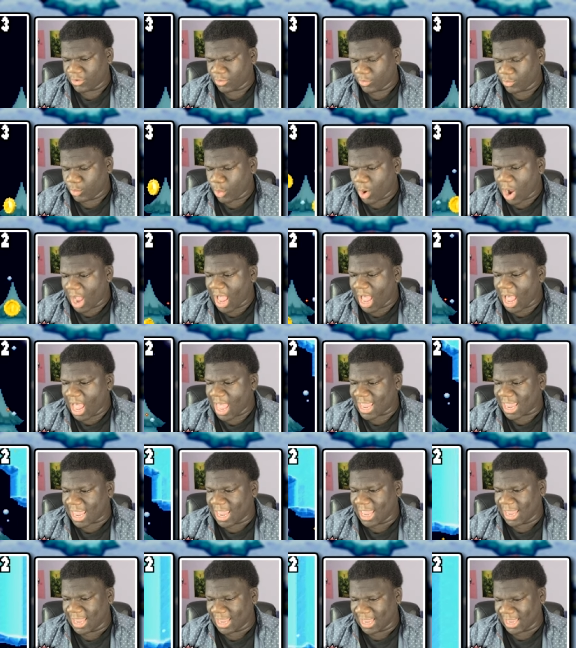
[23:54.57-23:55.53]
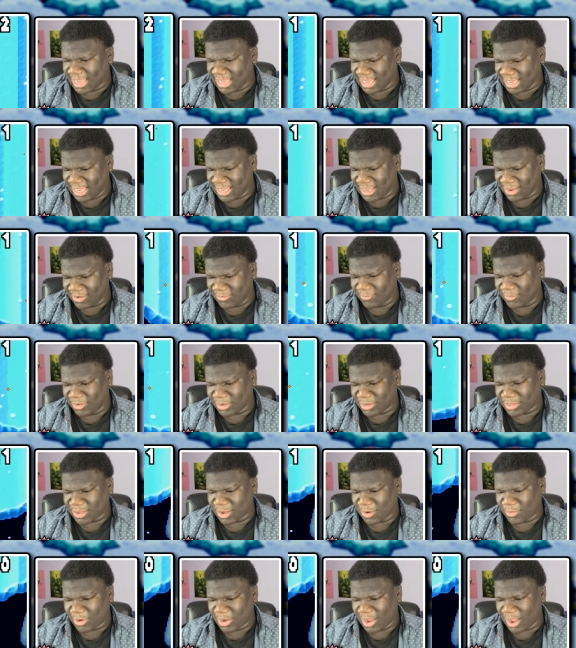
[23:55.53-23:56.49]
Why? What's
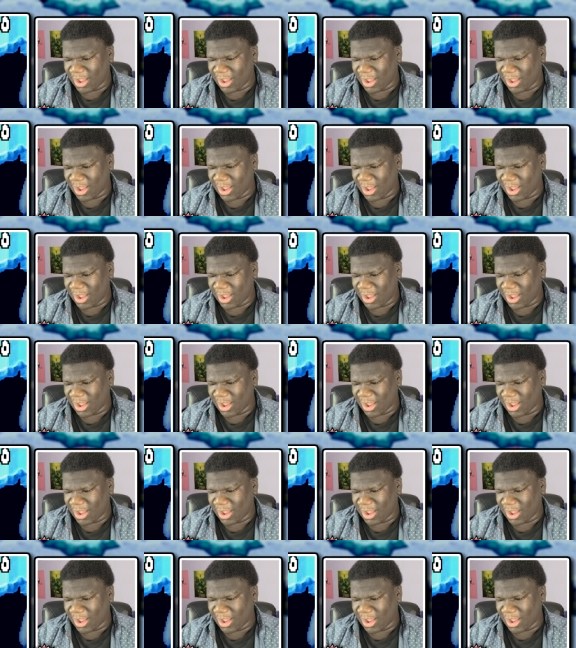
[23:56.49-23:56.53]
going